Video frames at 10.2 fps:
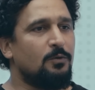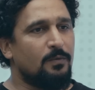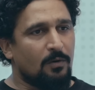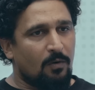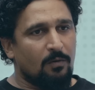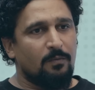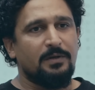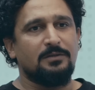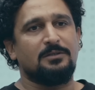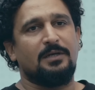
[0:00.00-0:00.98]
you will
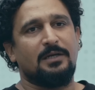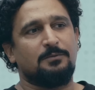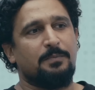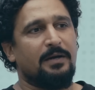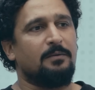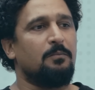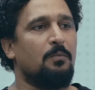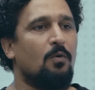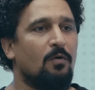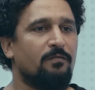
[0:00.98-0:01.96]
always expect
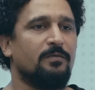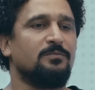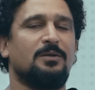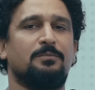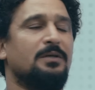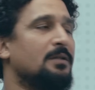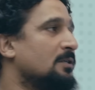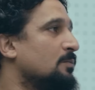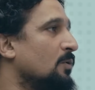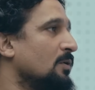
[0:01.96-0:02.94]
more from something that's more